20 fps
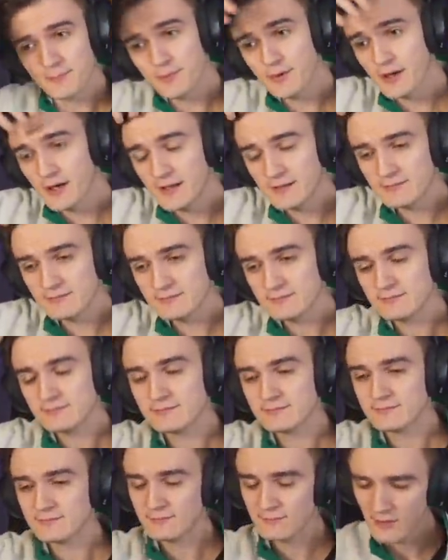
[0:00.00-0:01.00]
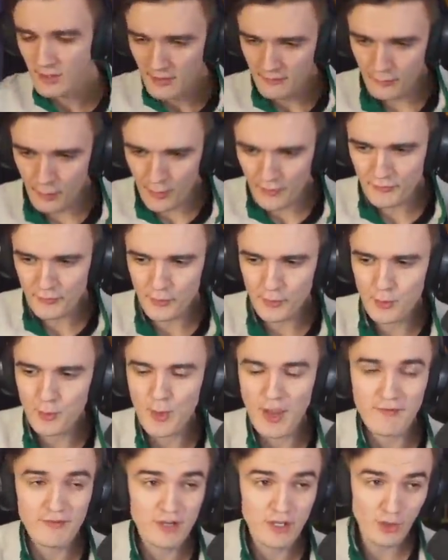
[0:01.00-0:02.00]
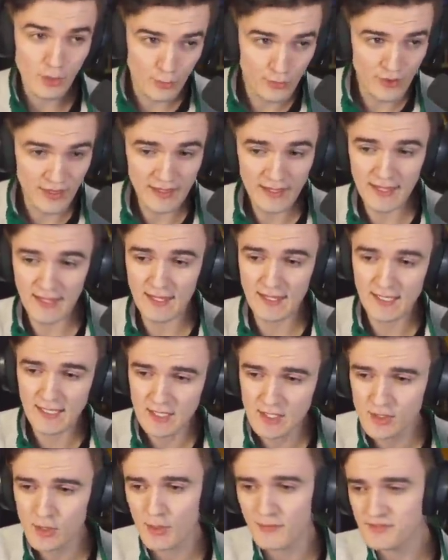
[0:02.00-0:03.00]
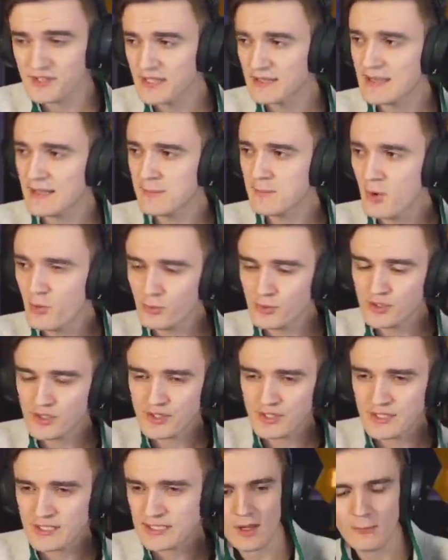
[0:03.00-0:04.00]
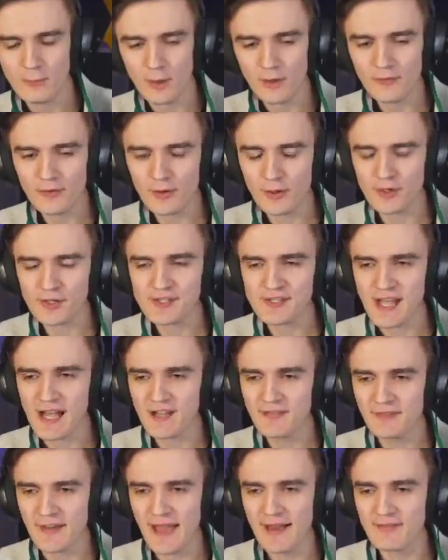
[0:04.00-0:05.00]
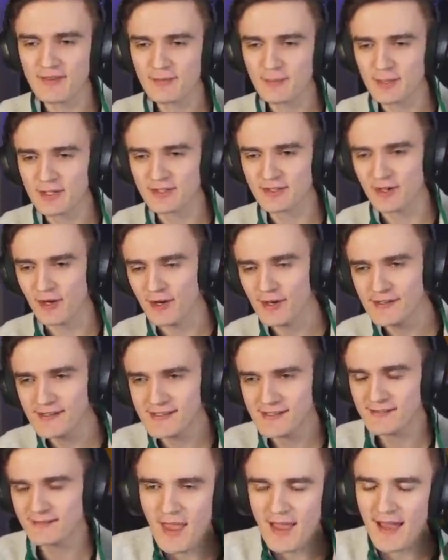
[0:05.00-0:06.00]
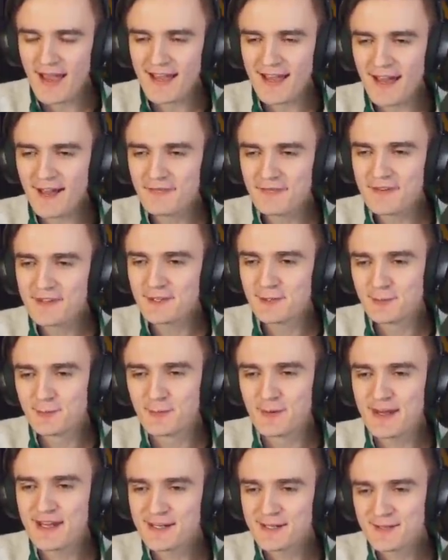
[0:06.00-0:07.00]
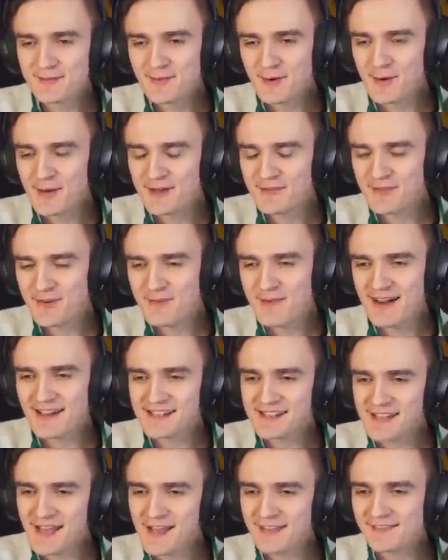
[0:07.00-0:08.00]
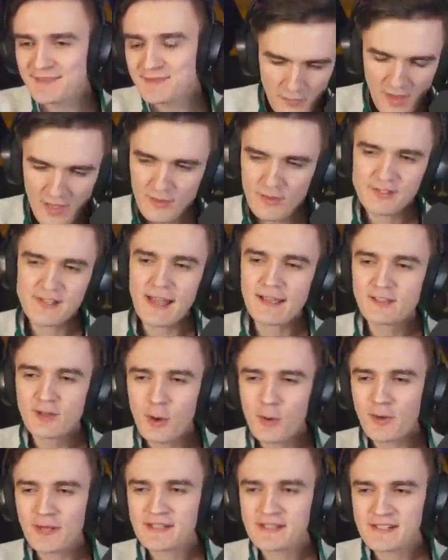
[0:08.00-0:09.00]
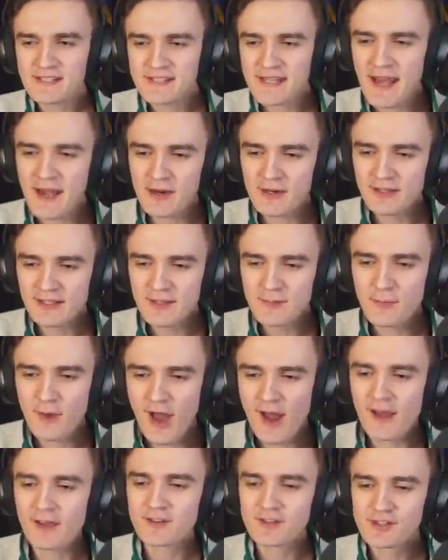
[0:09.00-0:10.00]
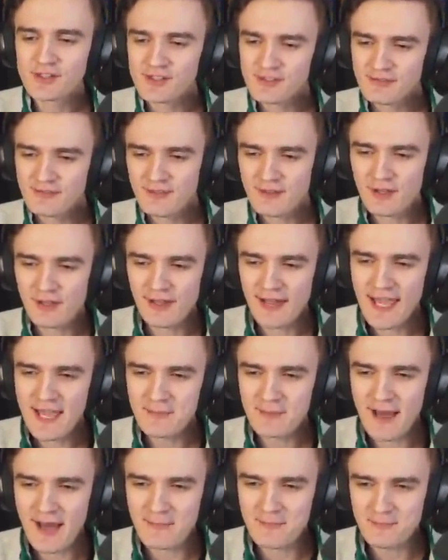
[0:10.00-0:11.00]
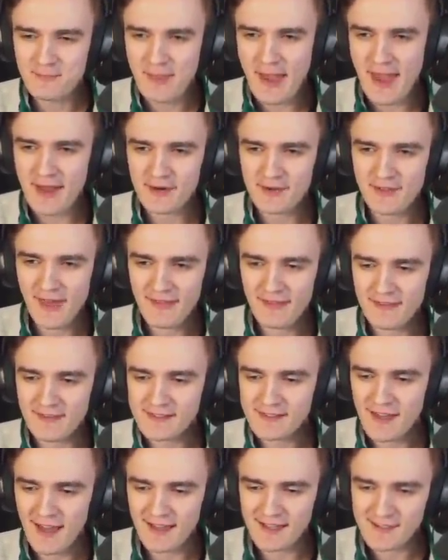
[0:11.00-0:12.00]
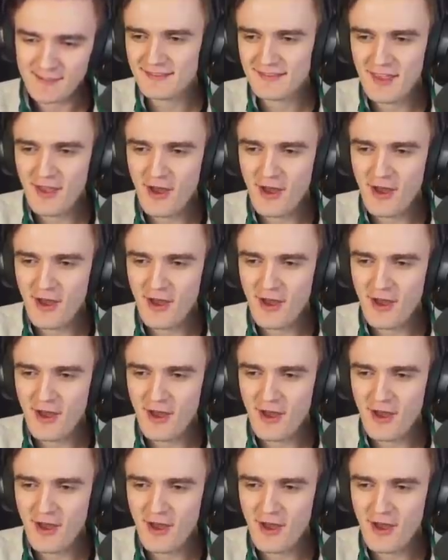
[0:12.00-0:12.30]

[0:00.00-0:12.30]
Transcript: but vote for whoever you think deserves it the most. Vote for yourself, everyone does. I feel weird voting for myself because I don't necessarily want to just claim I'm better than these guys. They